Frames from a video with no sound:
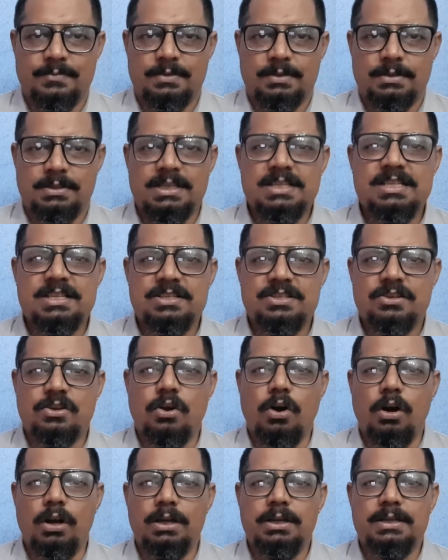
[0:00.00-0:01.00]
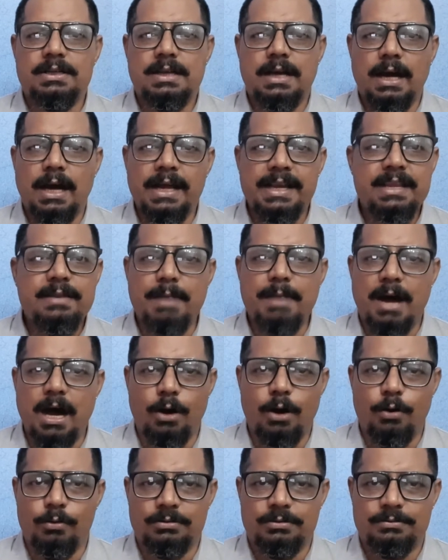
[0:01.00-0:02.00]
This is called
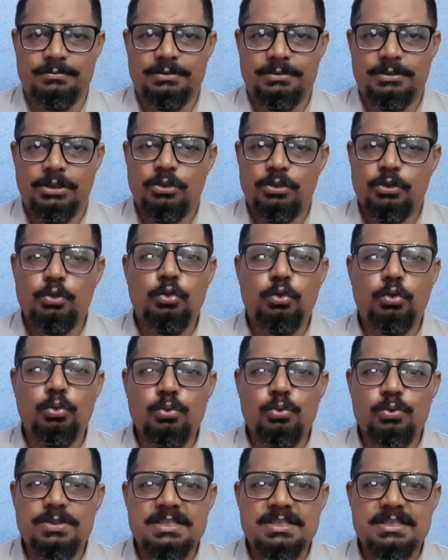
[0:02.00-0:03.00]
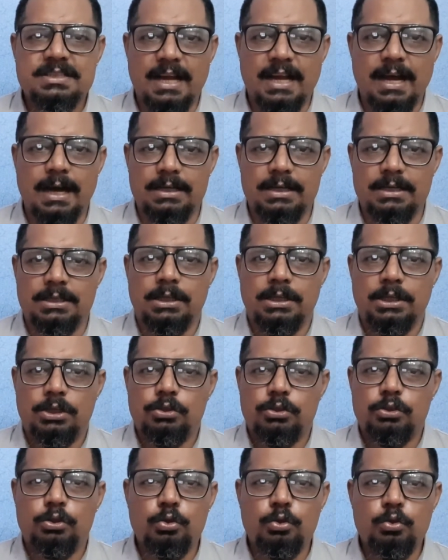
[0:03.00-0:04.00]
Aribhav. Dusthan.
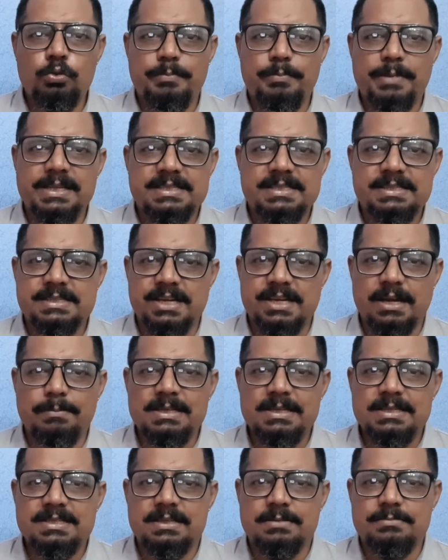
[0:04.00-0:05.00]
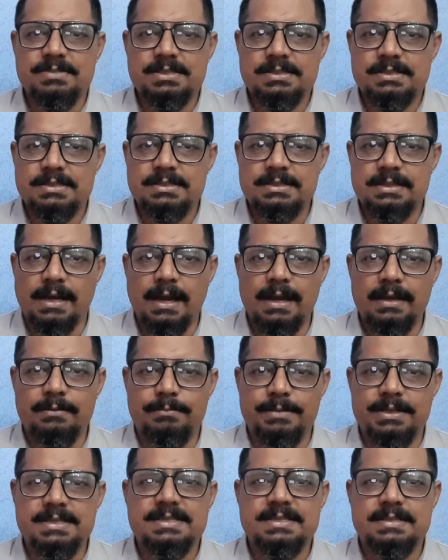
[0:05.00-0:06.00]
Du means troublesome, Sthan
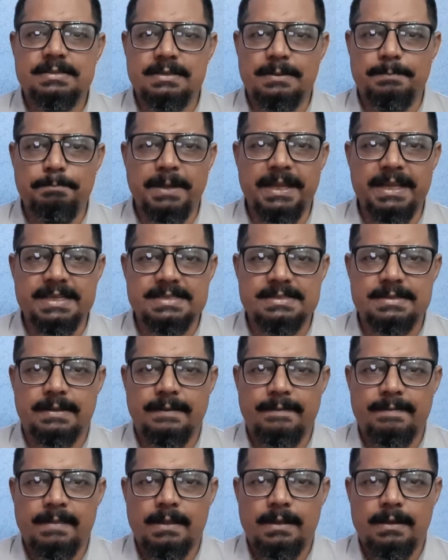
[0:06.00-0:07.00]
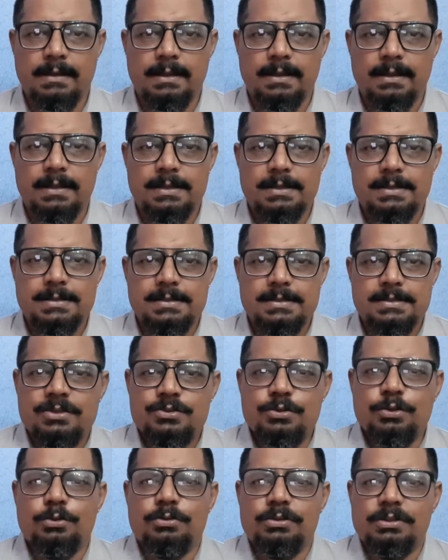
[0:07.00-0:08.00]
means the place.
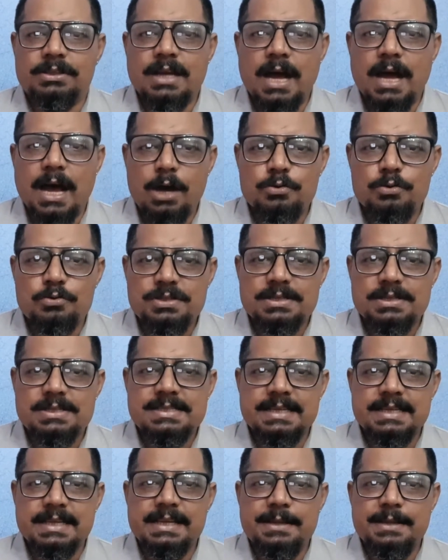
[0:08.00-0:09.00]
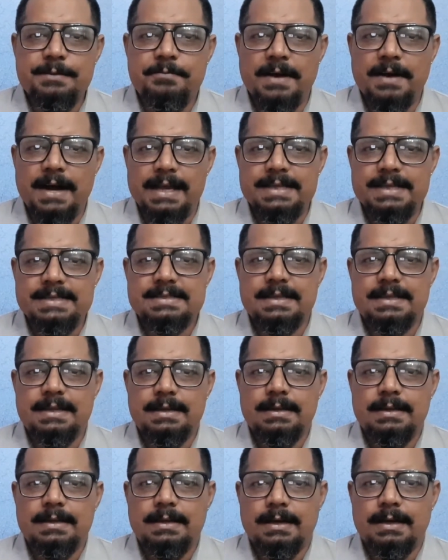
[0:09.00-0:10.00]
So the house signifies
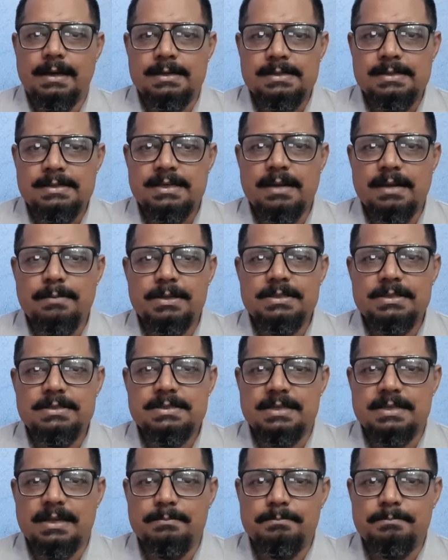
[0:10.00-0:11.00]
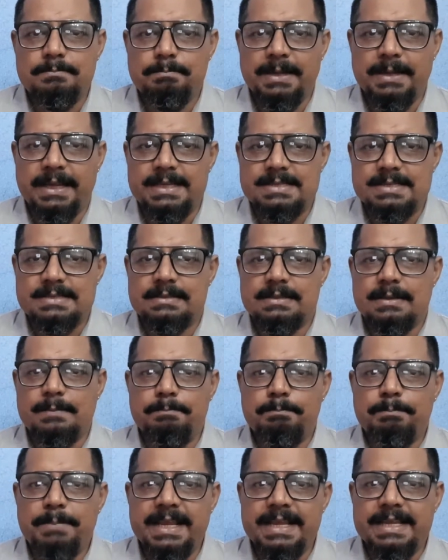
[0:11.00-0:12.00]
a troublesome place, the
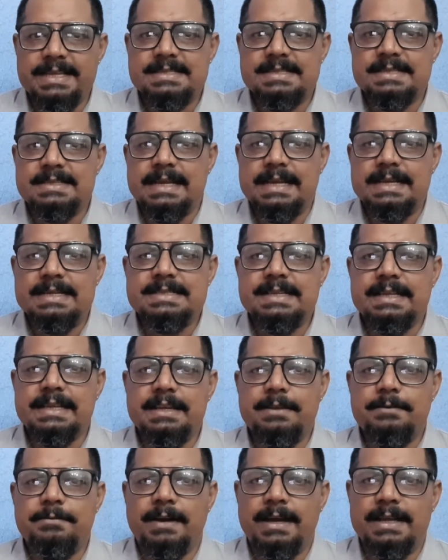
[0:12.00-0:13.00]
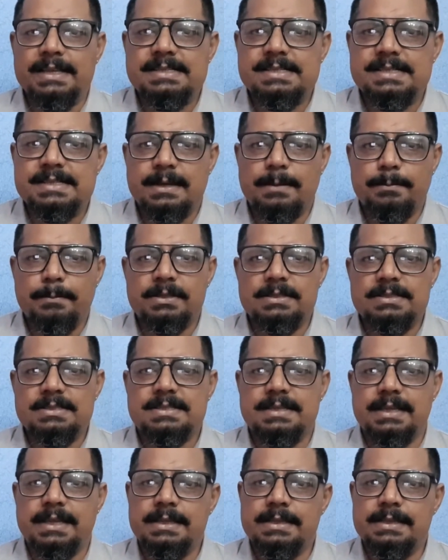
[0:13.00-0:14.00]
place that signifies
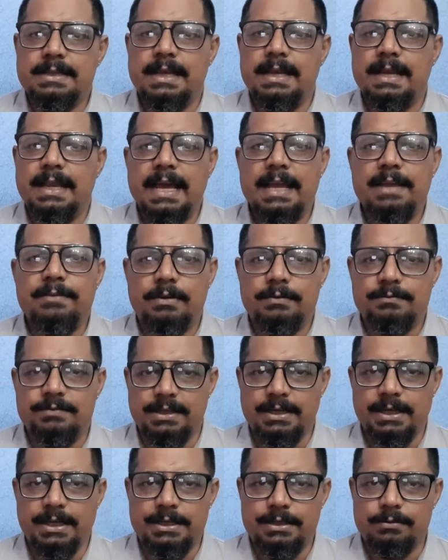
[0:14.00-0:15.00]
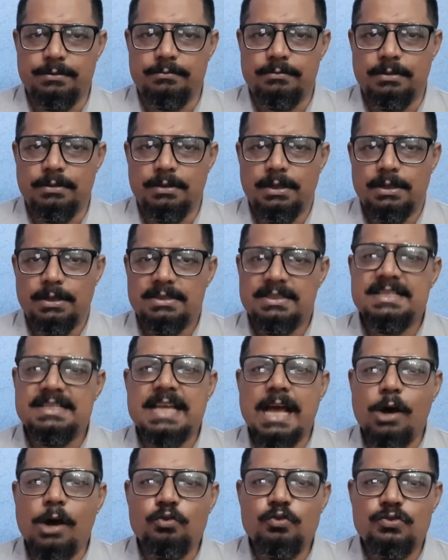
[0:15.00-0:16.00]
troubles in the life of the native. This
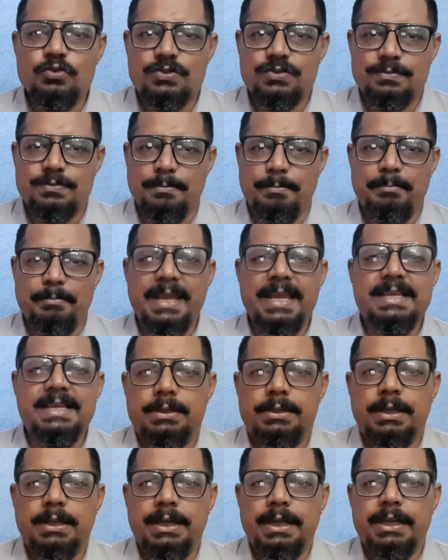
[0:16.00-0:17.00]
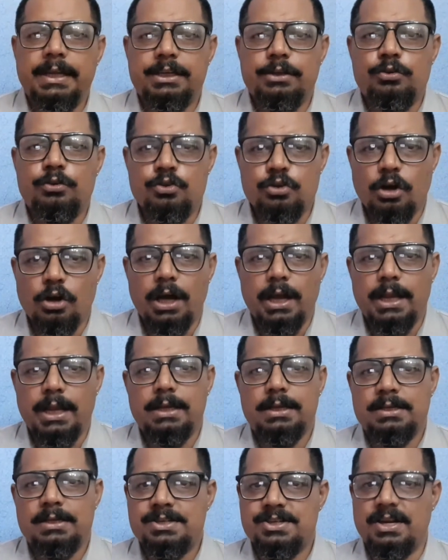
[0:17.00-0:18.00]
house makes the native
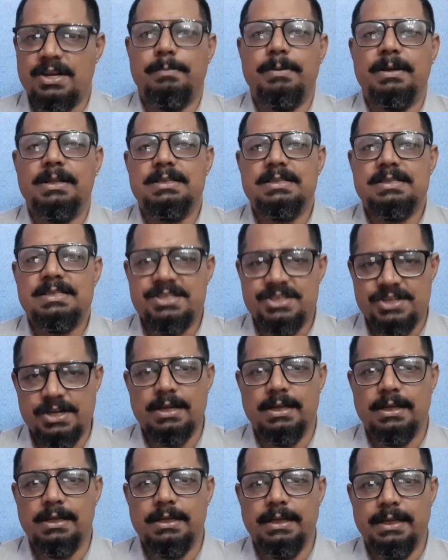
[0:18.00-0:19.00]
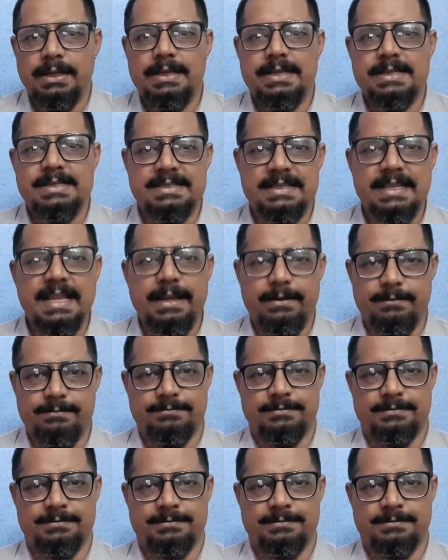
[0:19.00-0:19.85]
toil, trouble, struggle in his life.